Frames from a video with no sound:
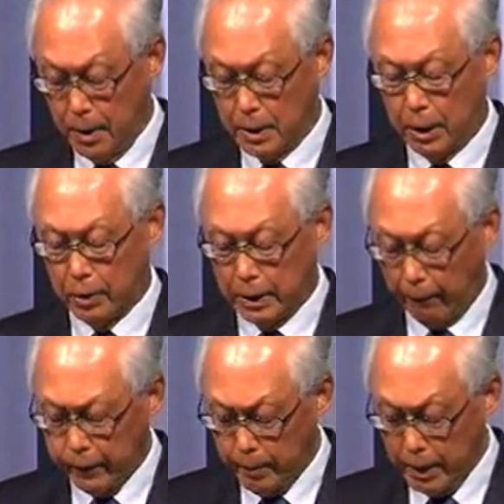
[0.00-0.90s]
now
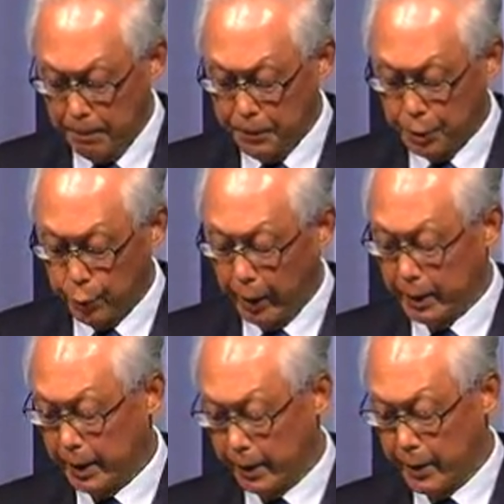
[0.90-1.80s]
comfortably pursuing
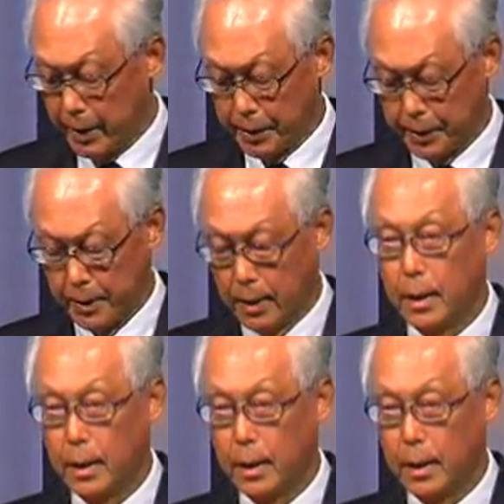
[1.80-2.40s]
their careers